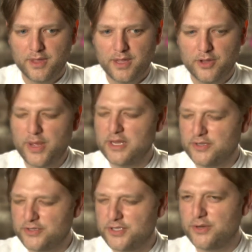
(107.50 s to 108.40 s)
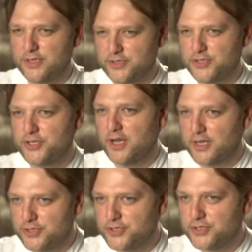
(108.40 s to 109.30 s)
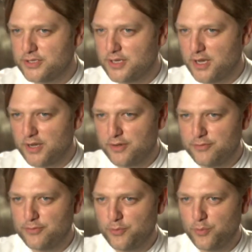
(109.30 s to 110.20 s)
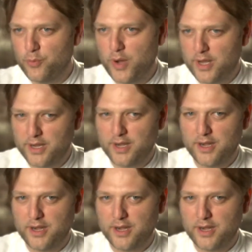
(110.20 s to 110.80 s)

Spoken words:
any serious judge of what